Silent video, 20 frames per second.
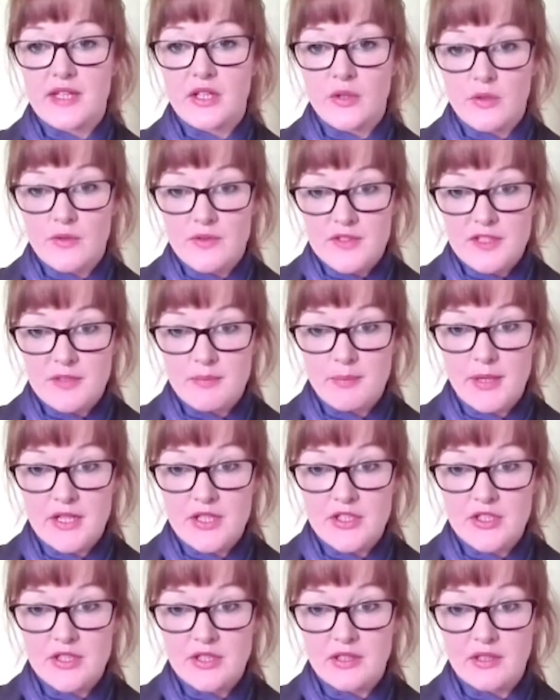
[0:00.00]
and
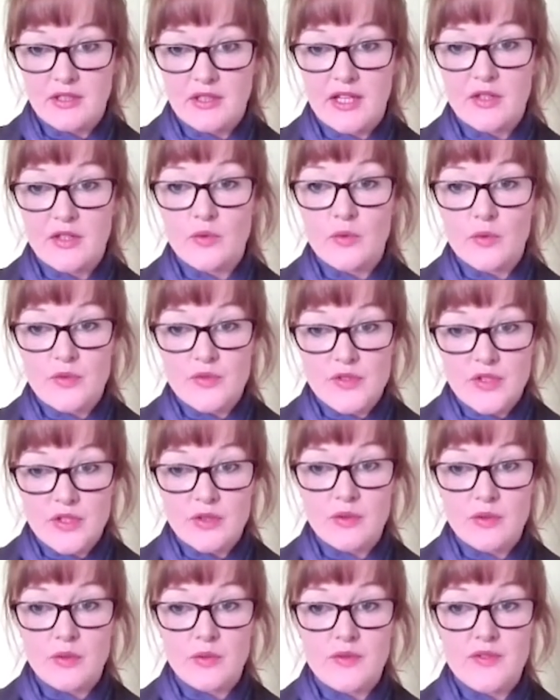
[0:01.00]
constipation can also
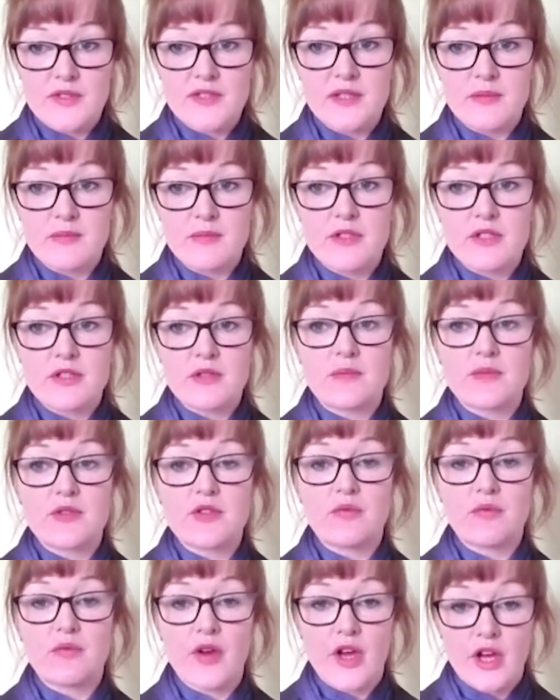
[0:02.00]
cause symptoms
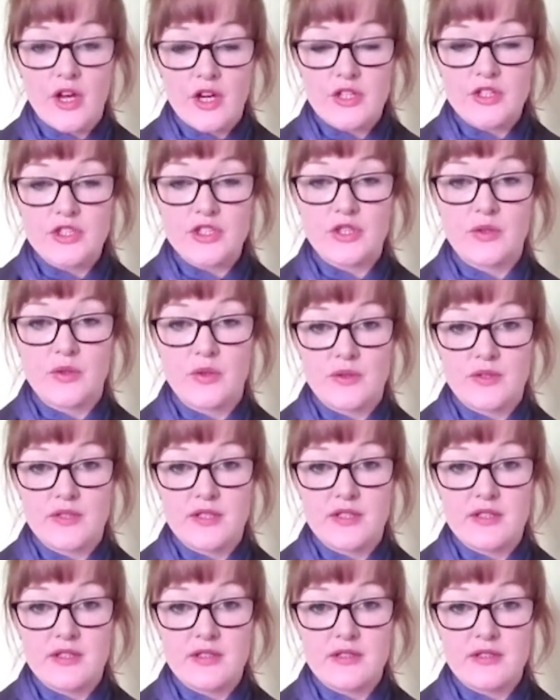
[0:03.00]
of urge
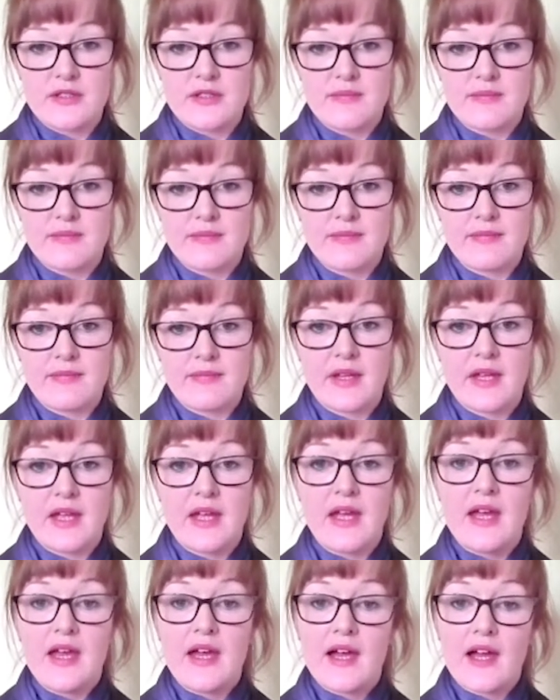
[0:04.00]
incontinence.
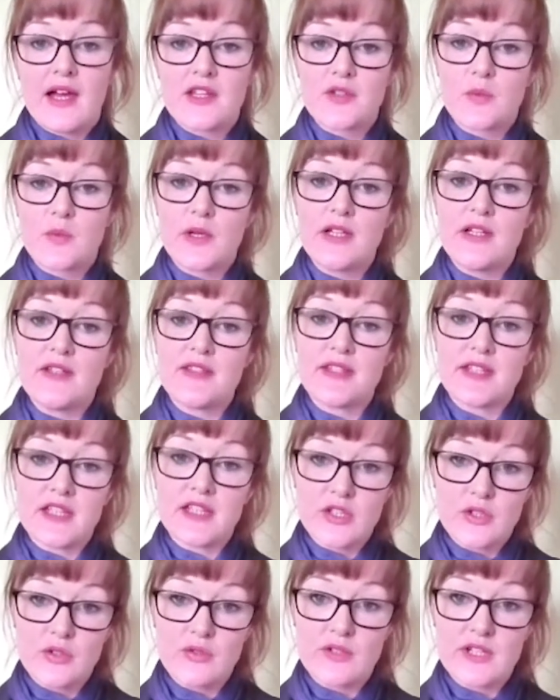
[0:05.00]
As well as
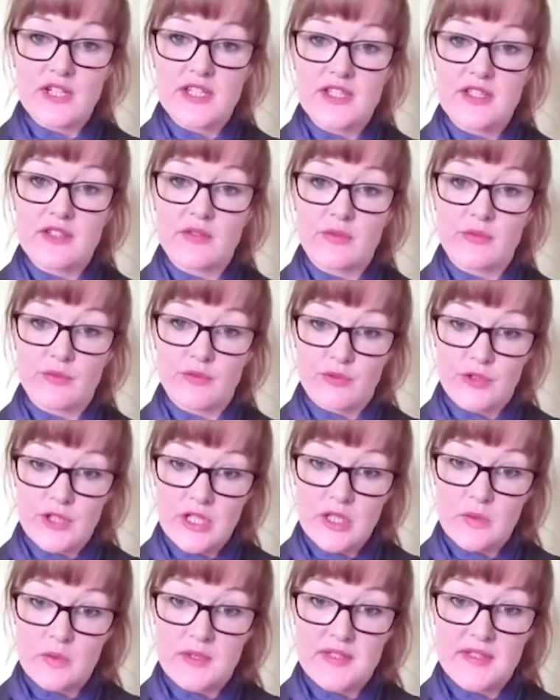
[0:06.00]
increased
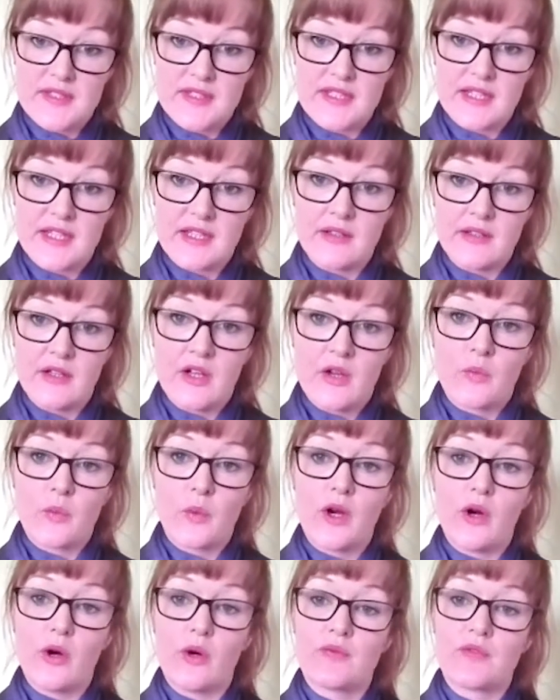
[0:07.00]
frequency,
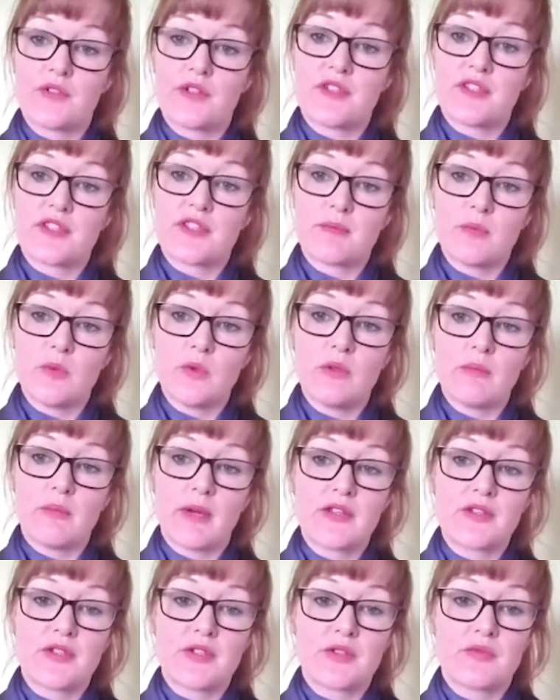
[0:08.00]
where often small
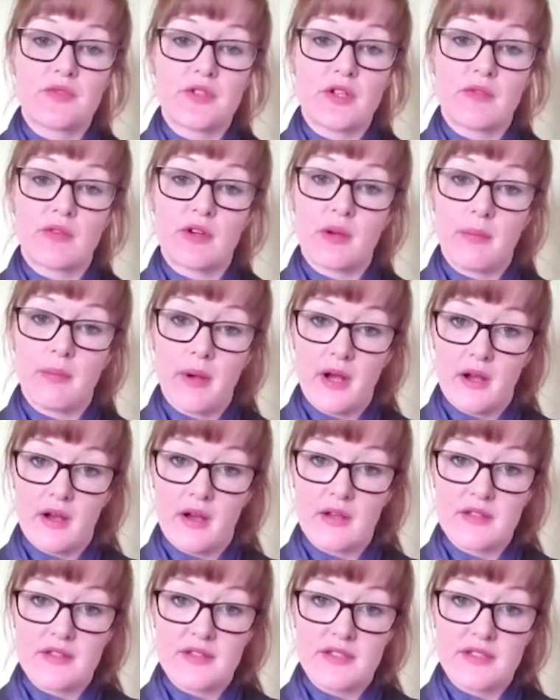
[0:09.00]
amounts of urine are
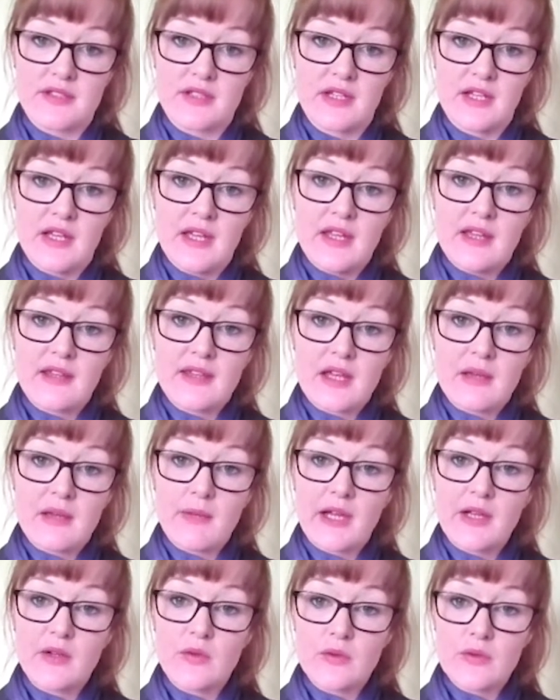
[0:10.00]
passed, they
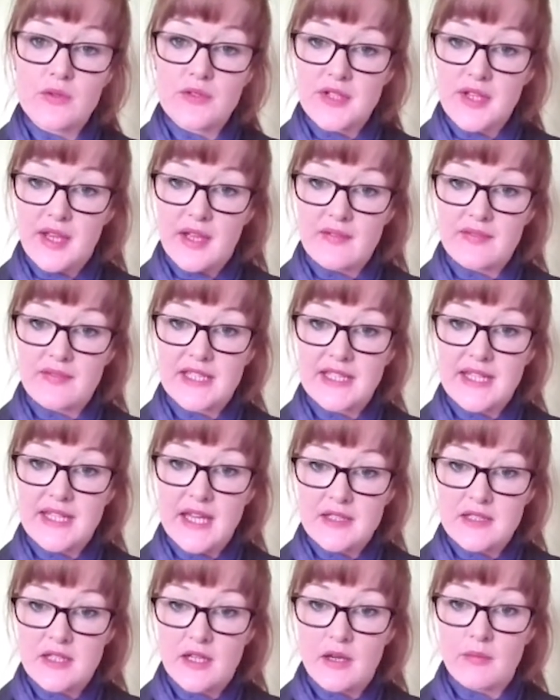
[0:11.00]
may also have to
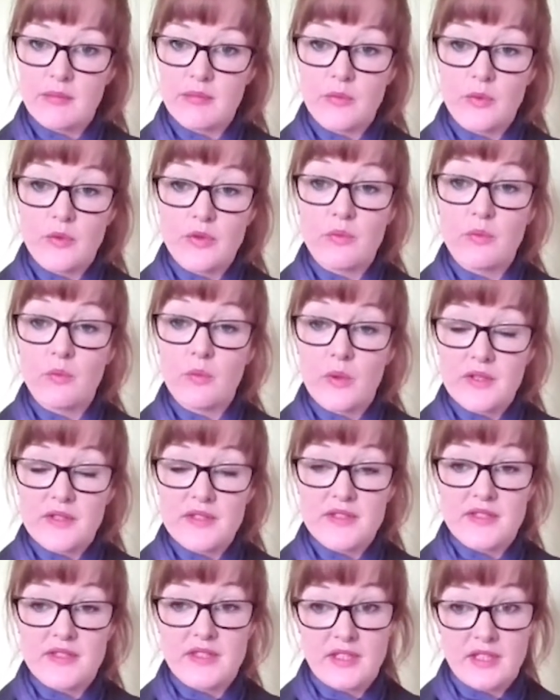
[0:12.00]
get up more than
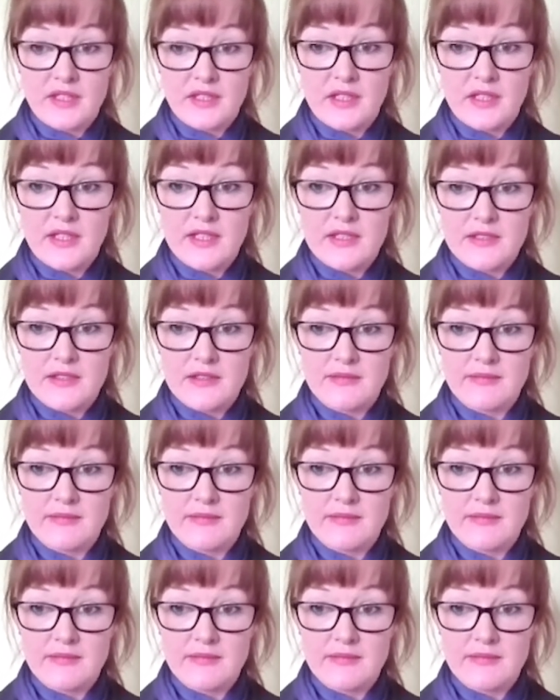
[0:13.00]
once in the night.